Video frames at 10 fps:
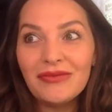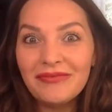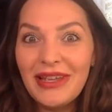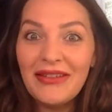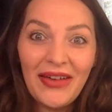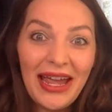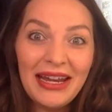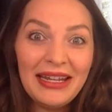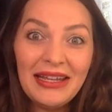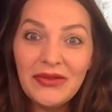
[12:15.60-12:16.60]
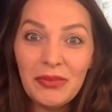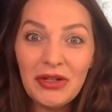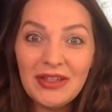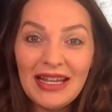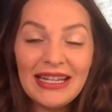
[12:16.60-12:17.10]
if I had to give a
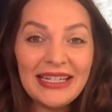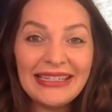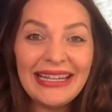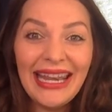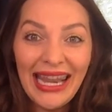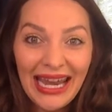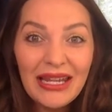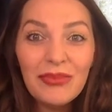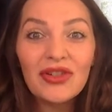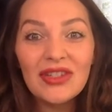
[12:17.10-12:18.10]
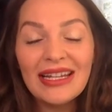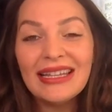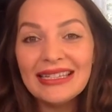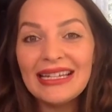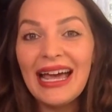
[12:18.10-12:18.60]
percentage, I say 90% of
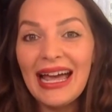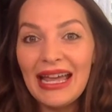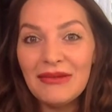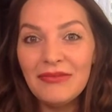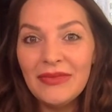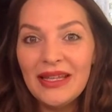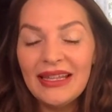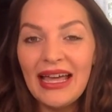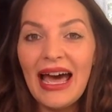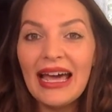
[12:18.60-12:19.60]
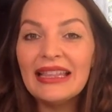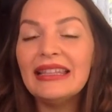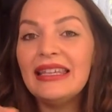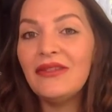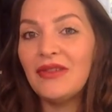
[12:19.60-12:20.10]
the time I
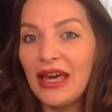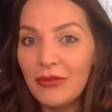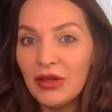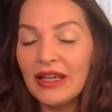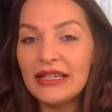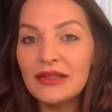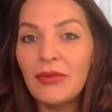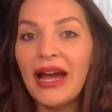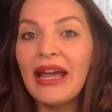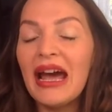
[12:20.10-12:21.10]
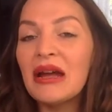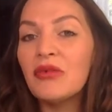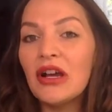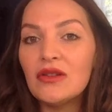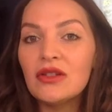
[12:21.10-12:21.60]
leave that place, my
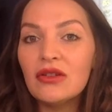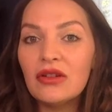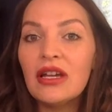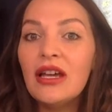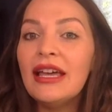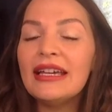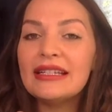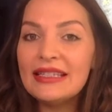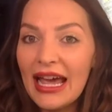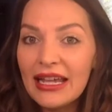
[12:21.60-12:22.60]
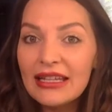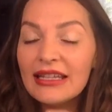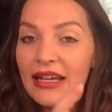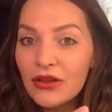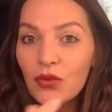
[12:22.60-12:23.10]
eyebrows look exactly
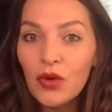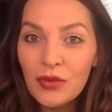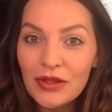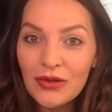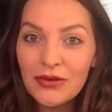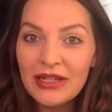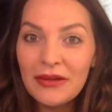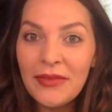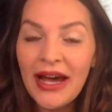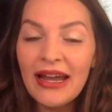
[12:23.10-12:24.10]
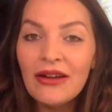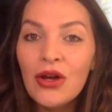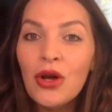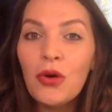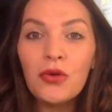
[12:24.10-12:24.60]
like the woman's who did mine
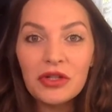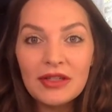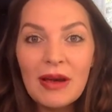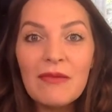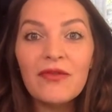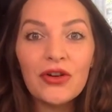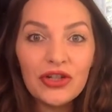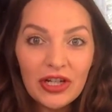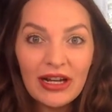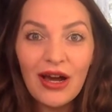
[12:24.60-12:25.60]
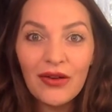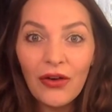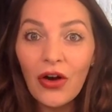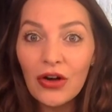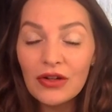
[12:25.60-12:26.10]
or some version of
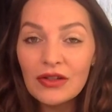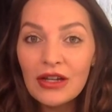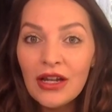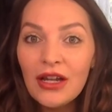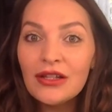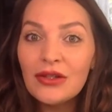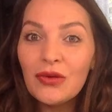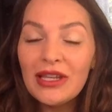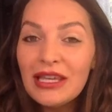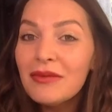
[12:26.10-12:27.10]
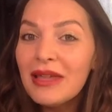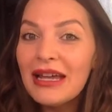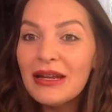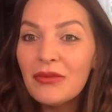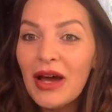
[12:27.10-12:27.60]
hers. So keep that
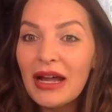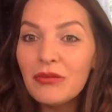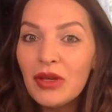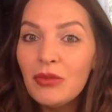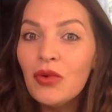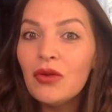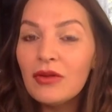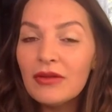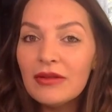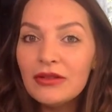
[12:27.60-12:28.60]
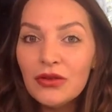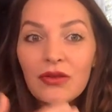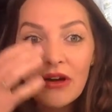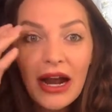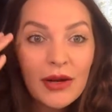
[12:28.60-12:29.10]
in mind. People do
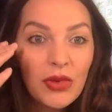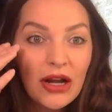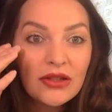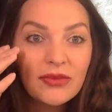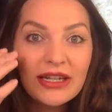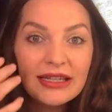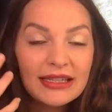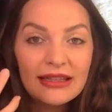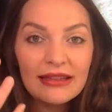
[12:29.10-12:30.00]
their eyebrows because,